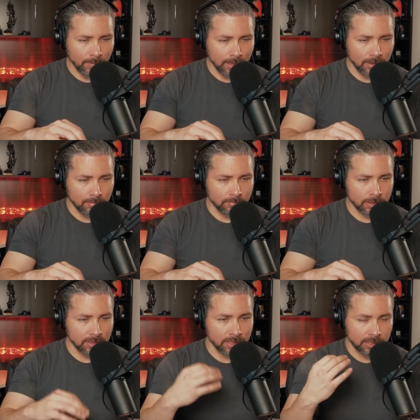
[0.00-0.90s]
um,
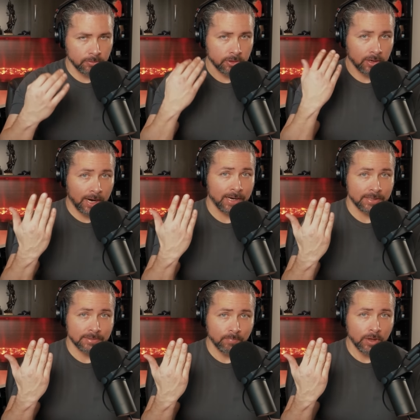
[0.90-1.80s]
condition with her
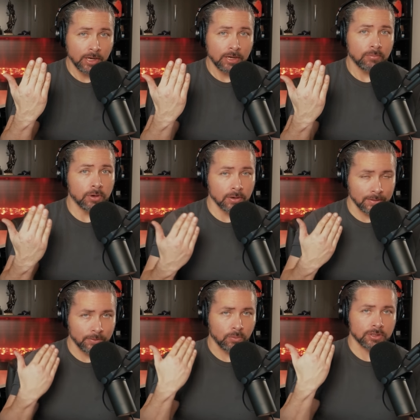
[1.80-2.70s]
eyes, where
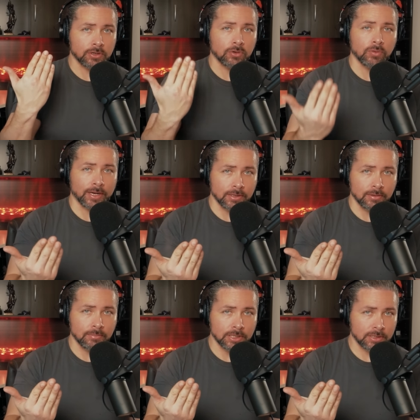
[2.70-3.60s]
if it wasn't
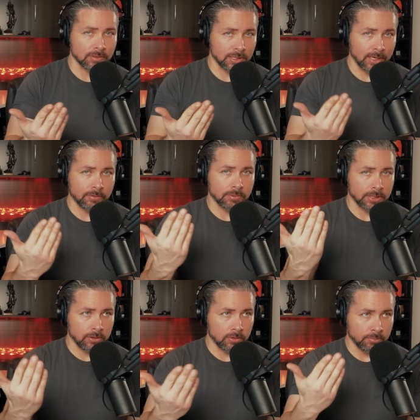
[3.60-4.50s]
corrected, she was
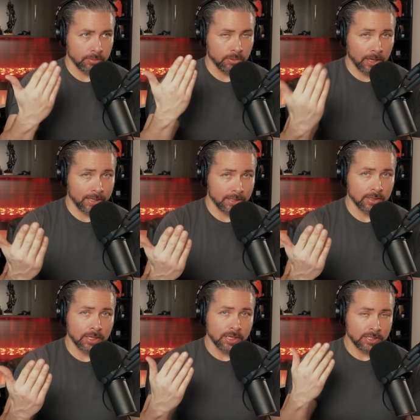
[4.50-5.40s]
inevitably going to be blind.
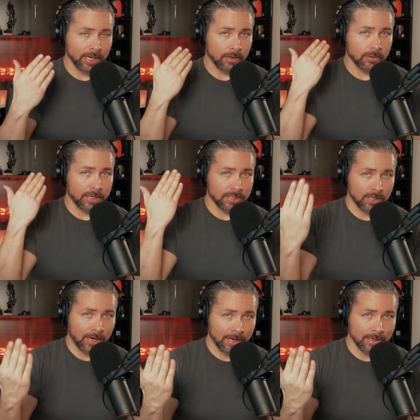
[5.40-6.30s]
She had a
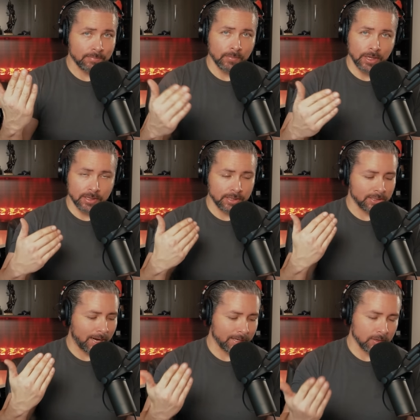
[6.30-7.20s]
lazy eye, and they
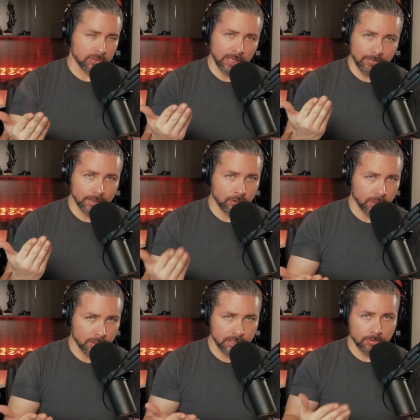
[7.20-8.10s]
diagnosed that very
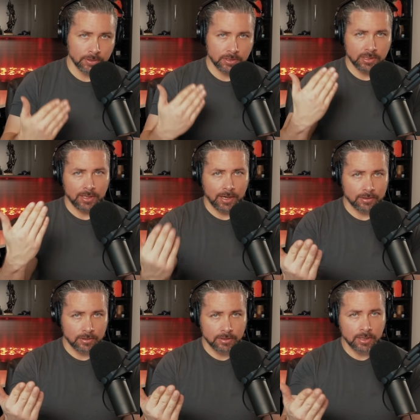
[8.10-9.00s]
quickly. She went to the
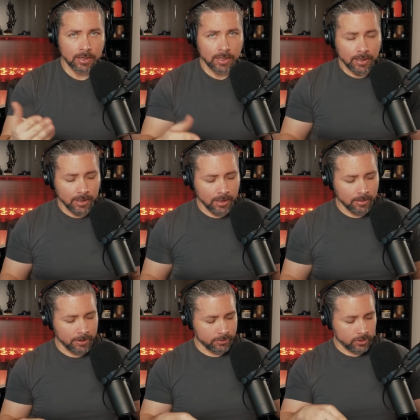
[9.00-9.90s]
doctors,
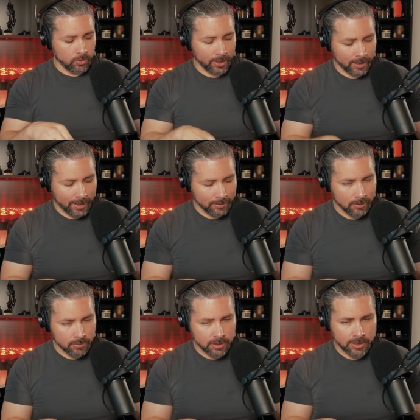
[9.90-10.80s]
um, and it was a correct
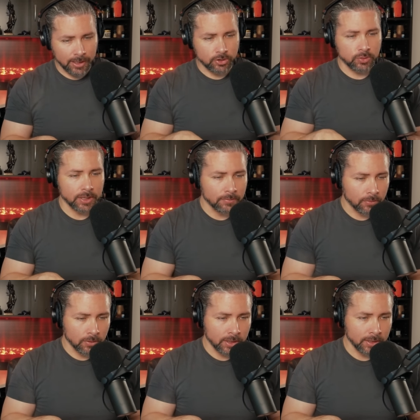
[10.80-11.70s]
diagnosis. She got treated
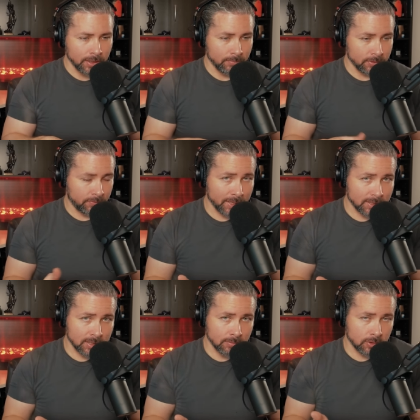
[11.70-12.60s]
for it, and it was
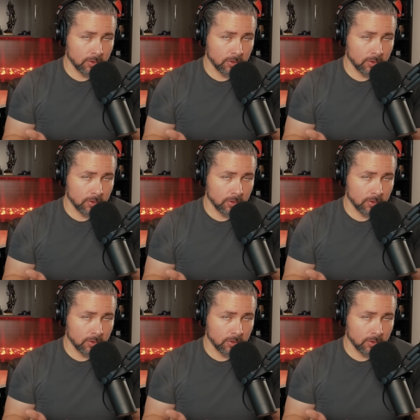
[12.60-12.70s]
fixed. It was